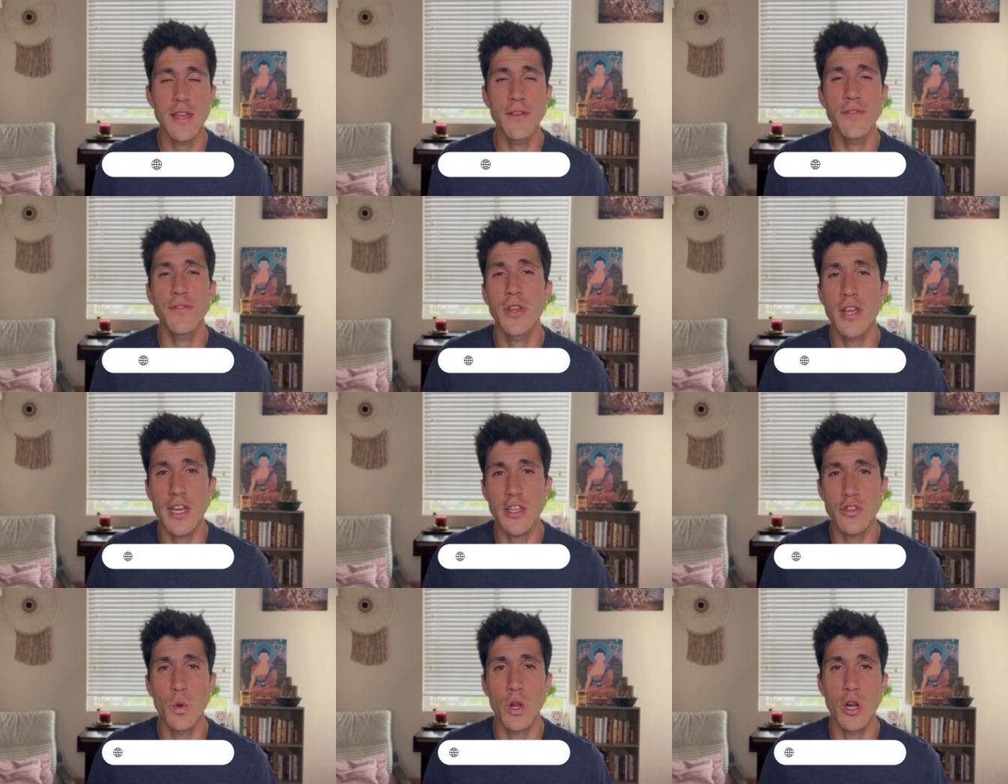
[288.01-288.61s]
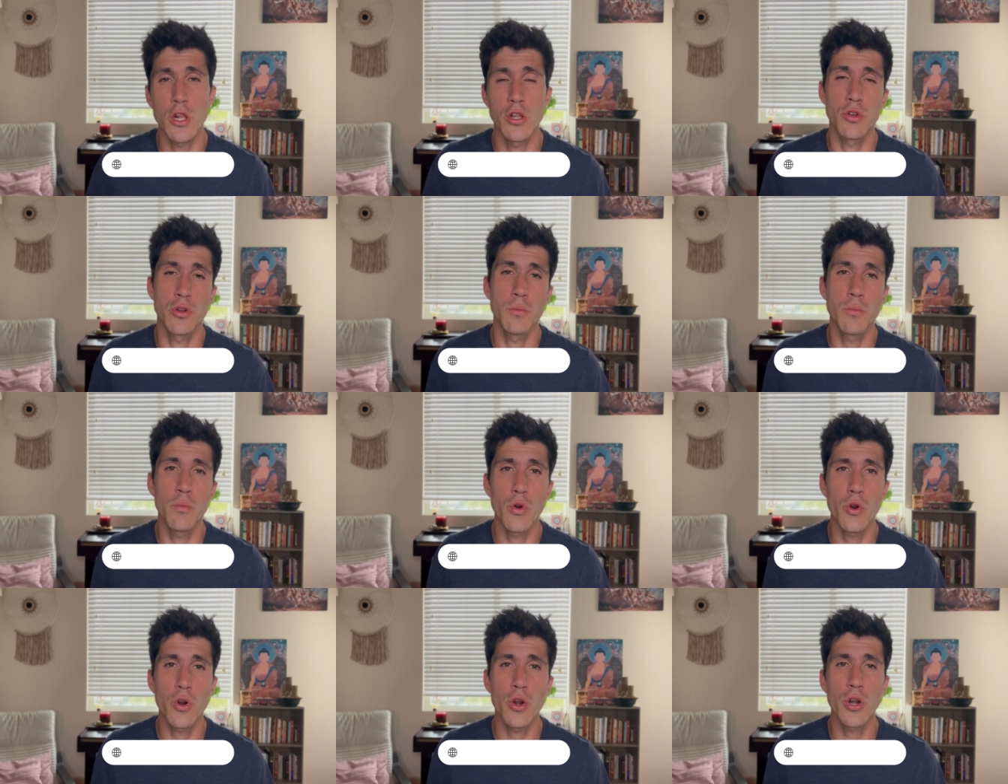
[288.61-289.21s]
If you guys want to learn
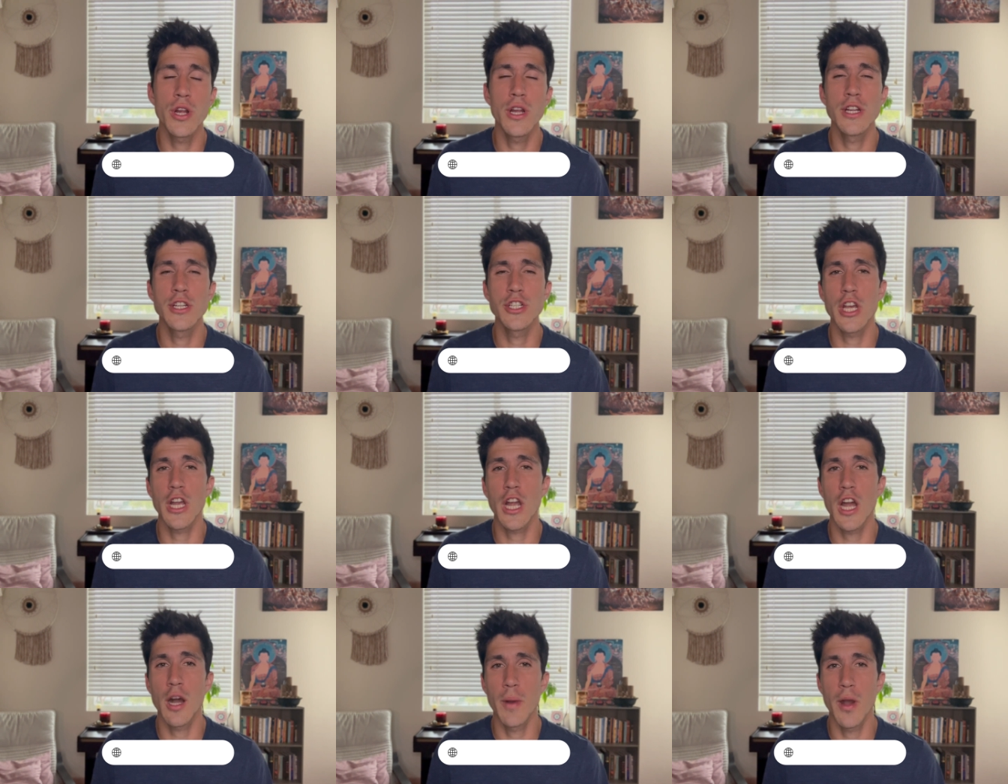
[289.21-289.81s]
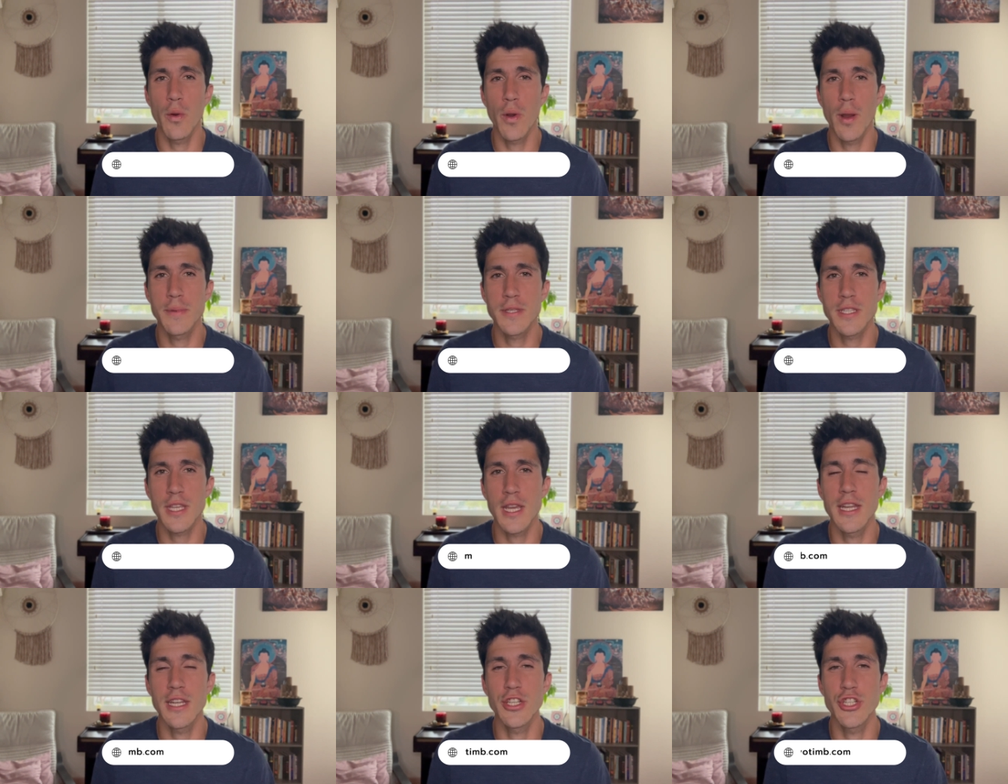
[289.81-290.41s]
more, check out my
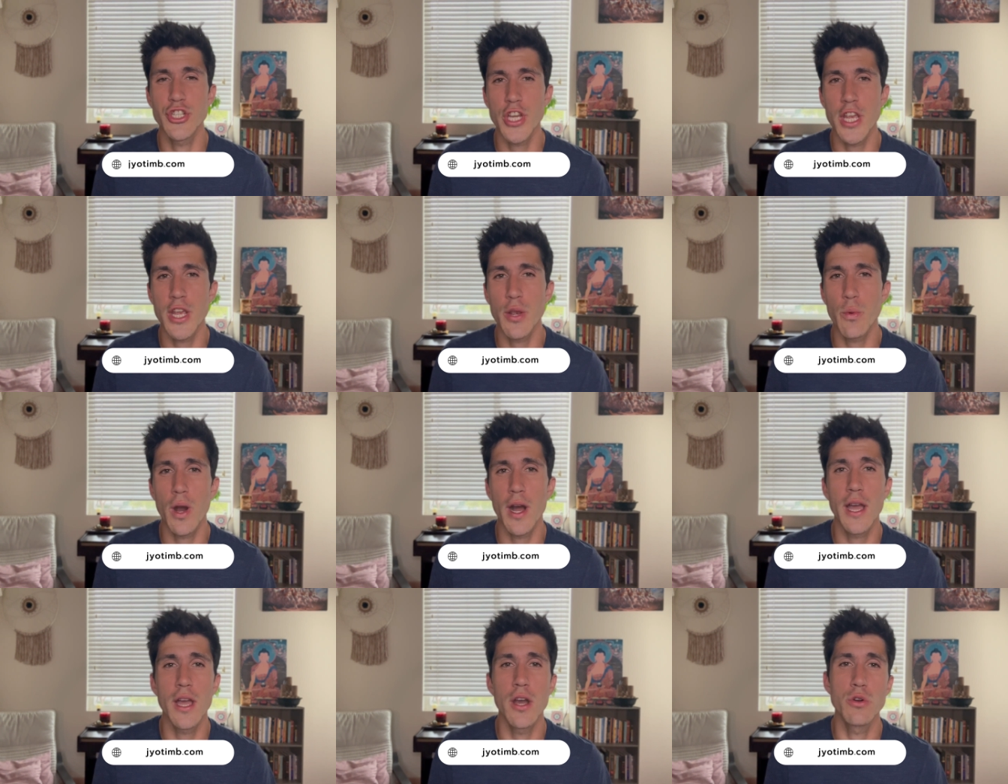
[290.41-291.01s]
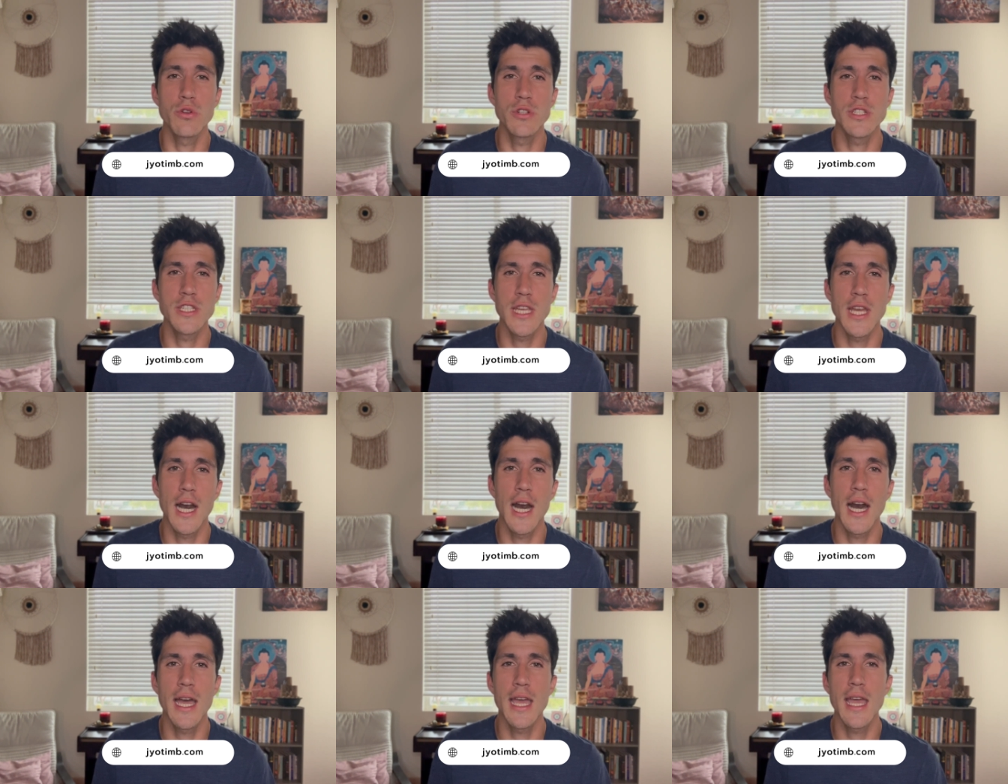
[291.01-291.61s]
website,
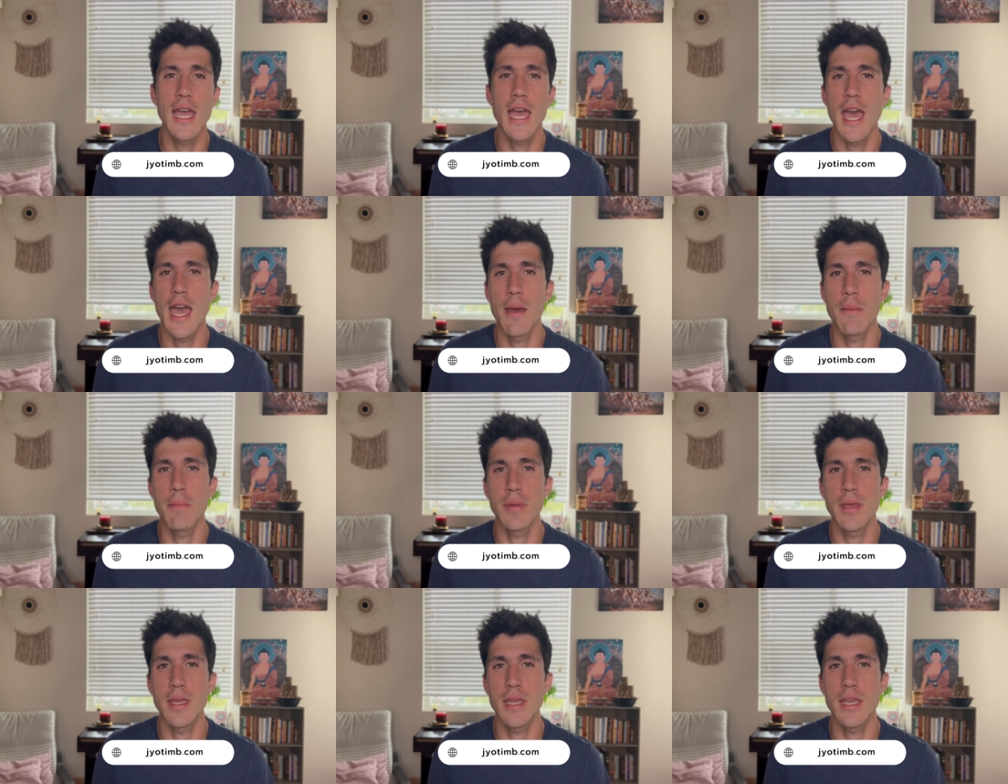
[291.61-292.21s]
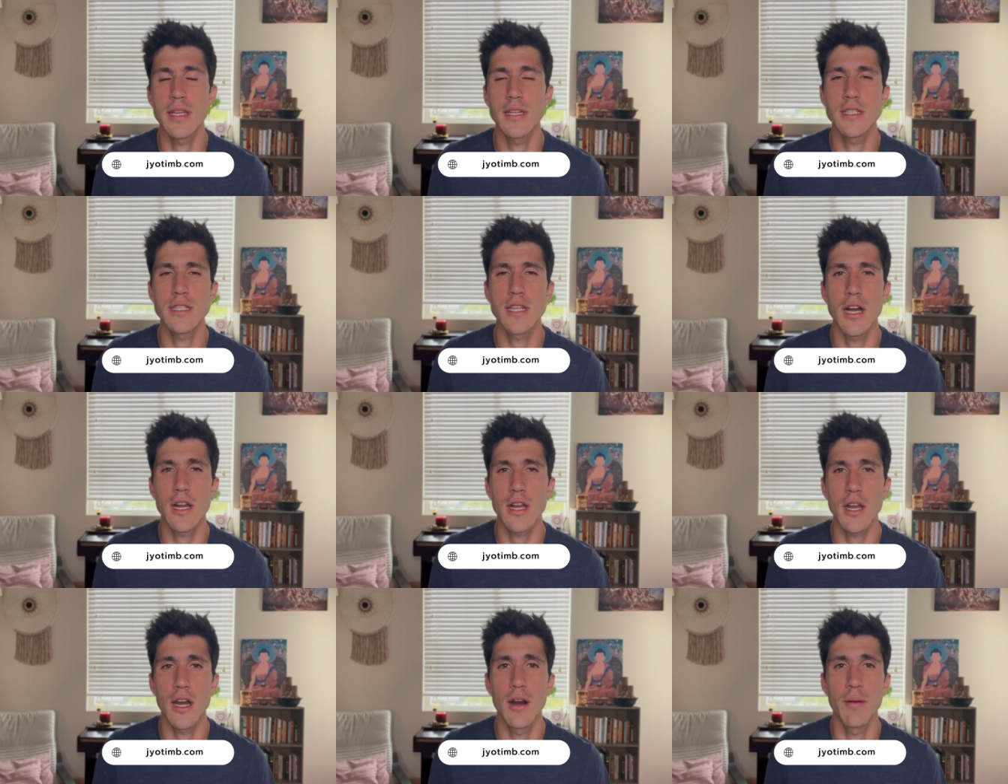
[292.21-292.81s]

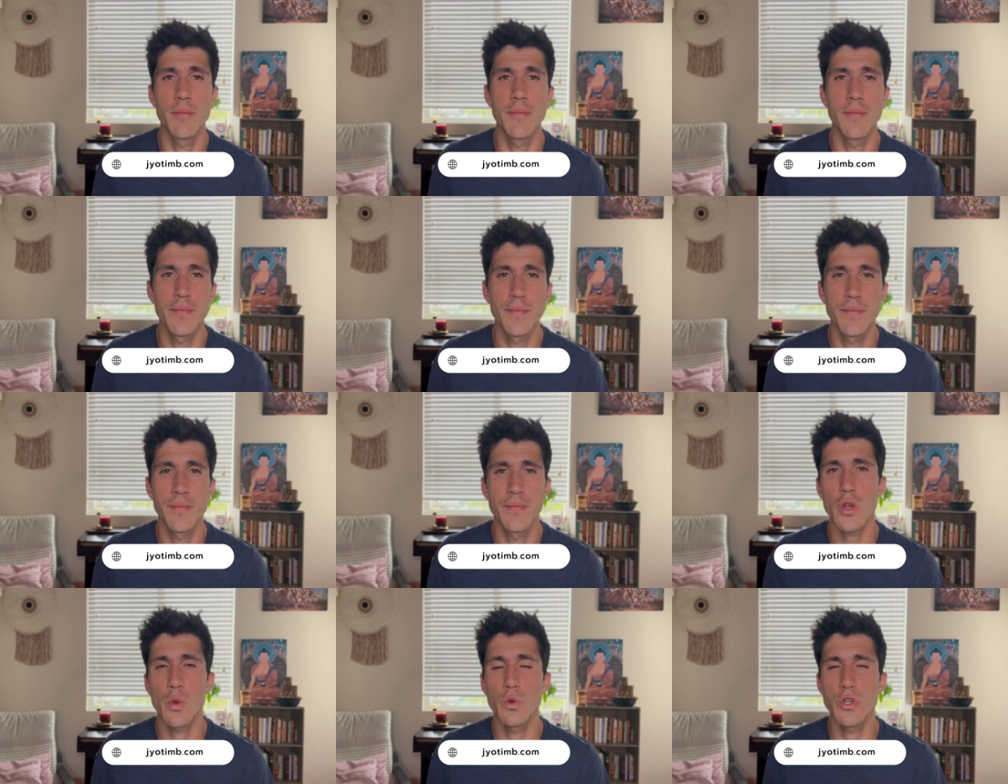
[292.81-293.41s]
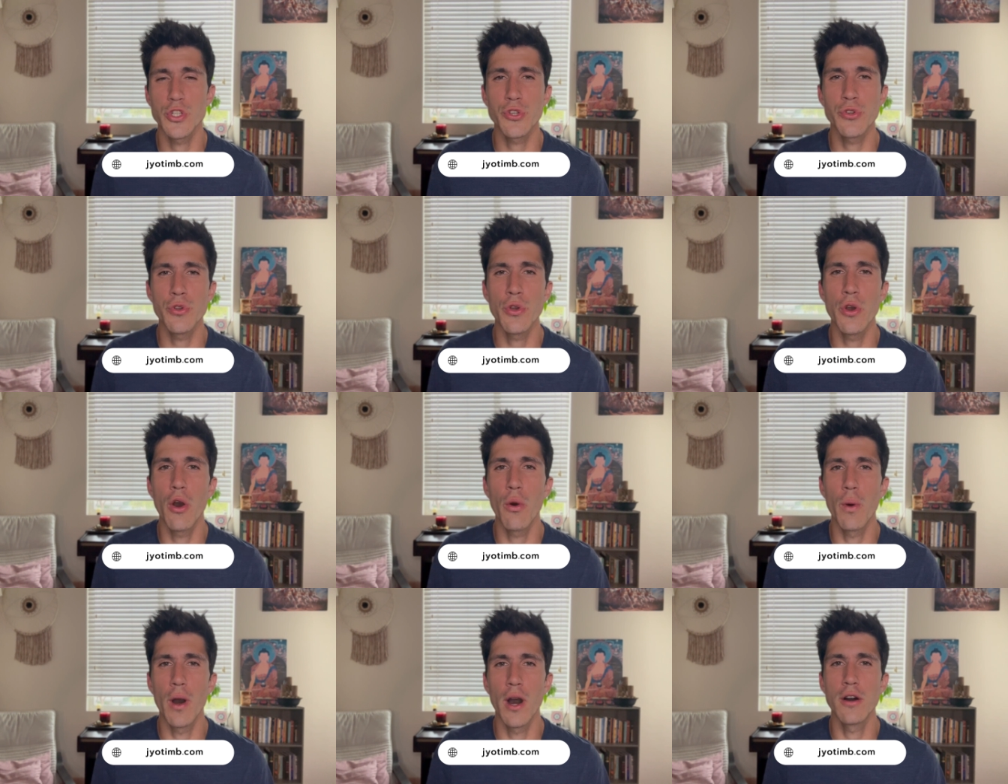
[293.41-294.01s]
jyotimb.com. Wishing you
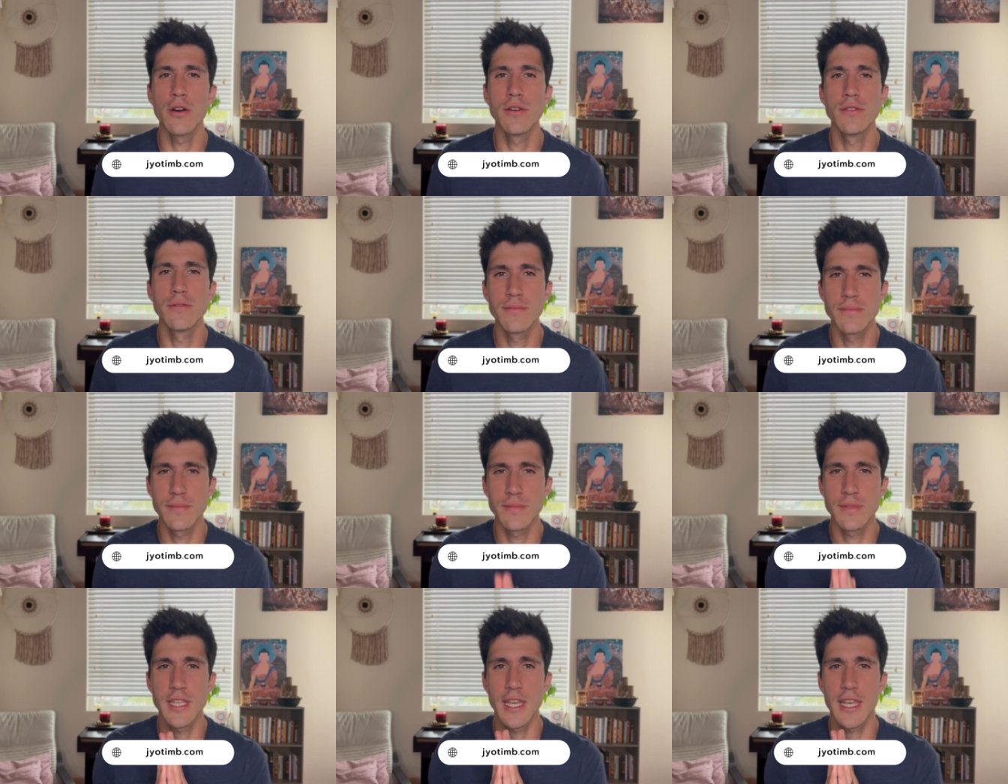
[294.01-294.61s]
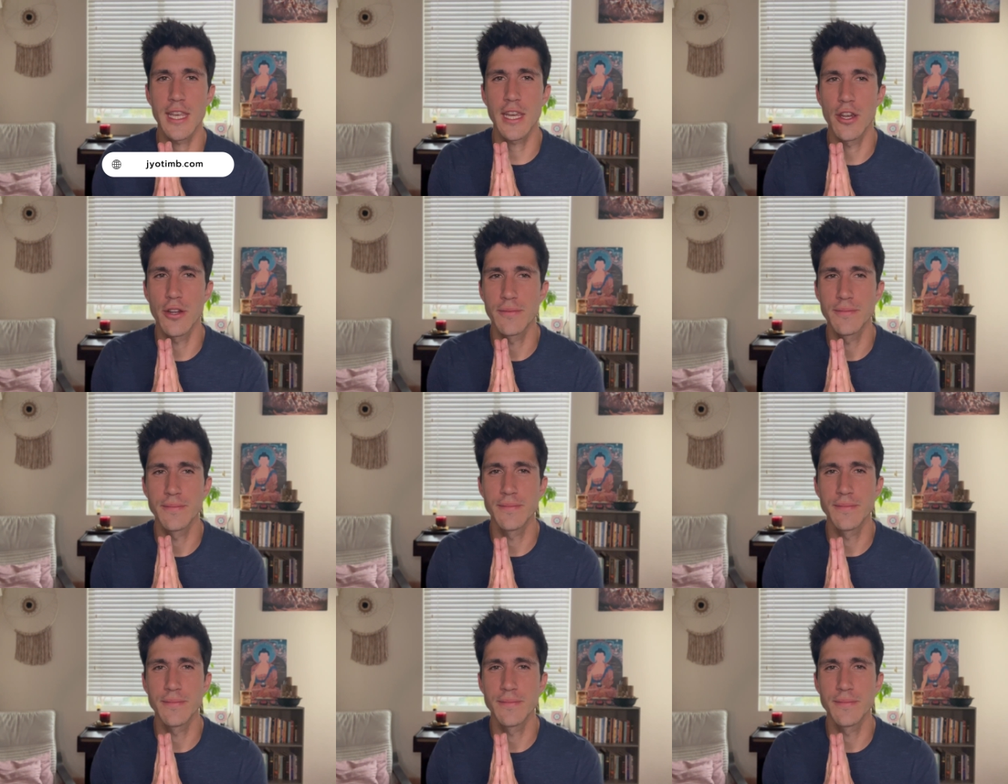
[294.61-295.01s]
all well. Take care.